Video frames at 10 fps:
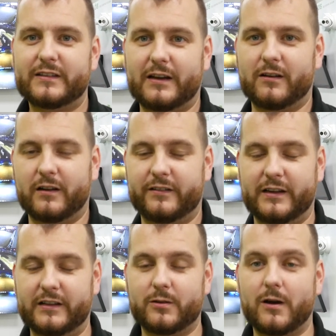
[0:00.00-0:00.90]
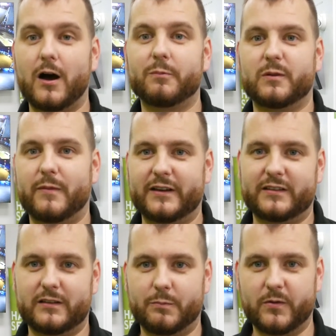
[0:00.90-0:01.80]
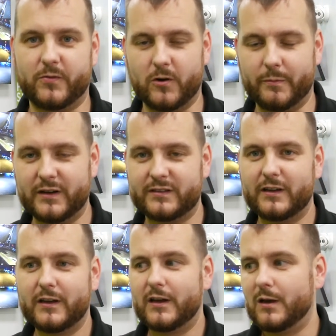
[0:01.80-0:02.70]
technology in it, so it optimizes the performance.